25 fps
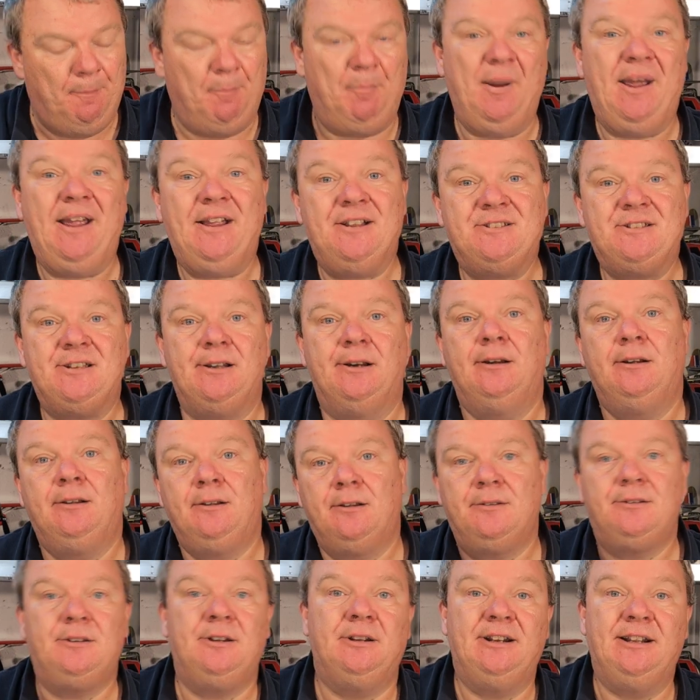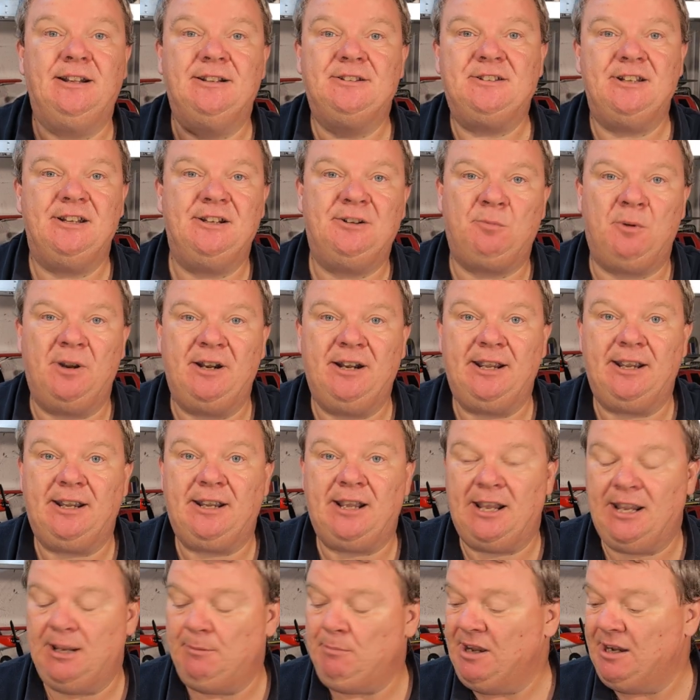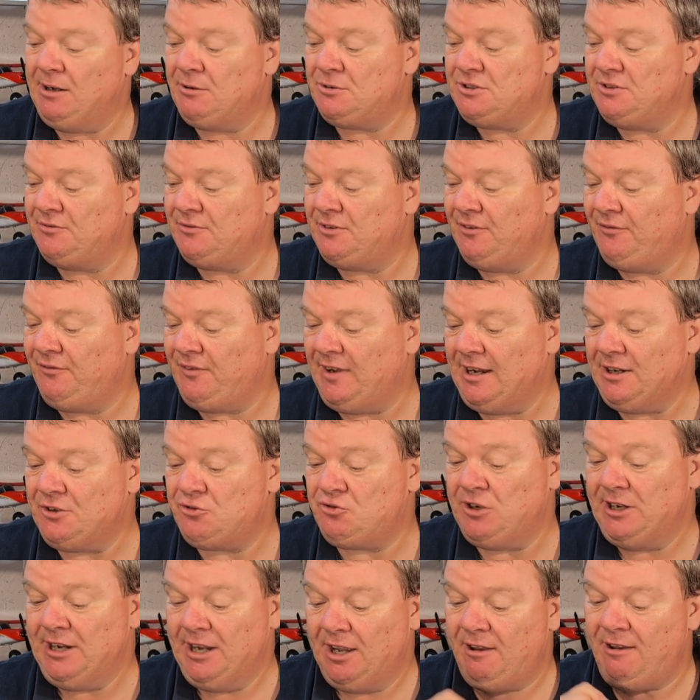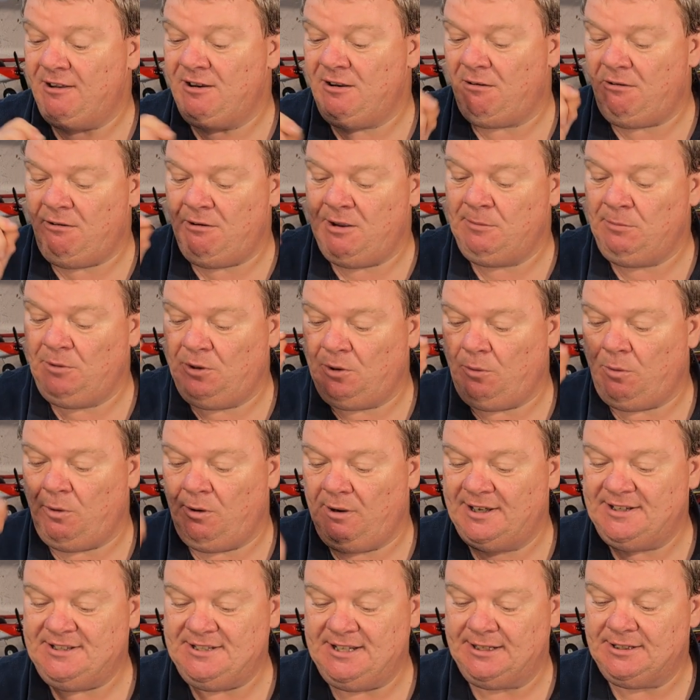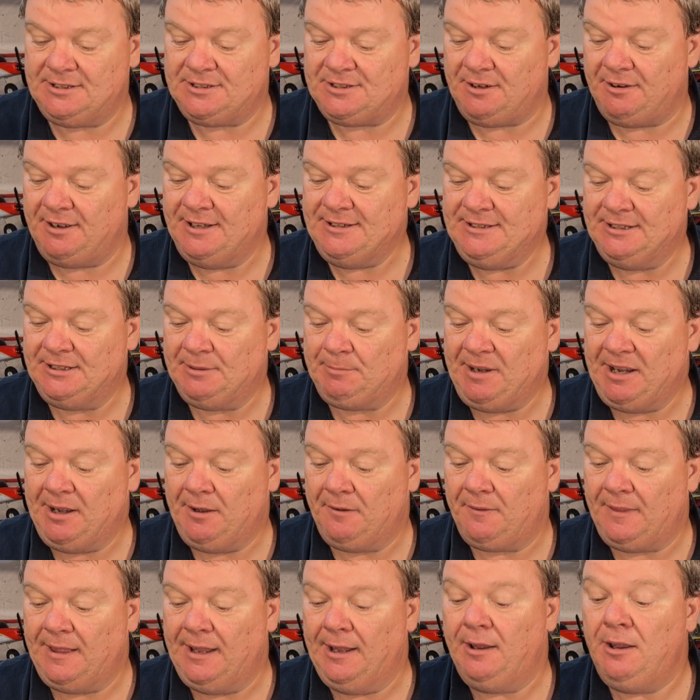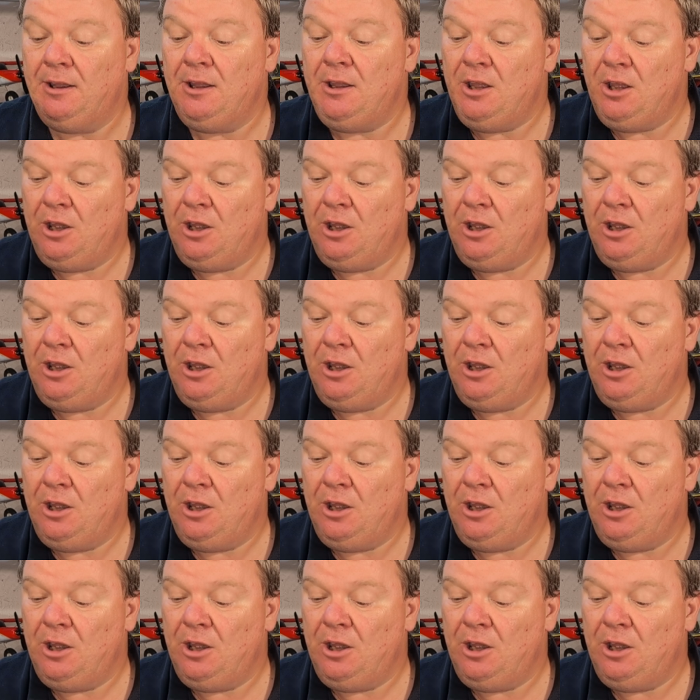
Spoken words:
better than it did when it came out of the factory, and I'm quite excited about that.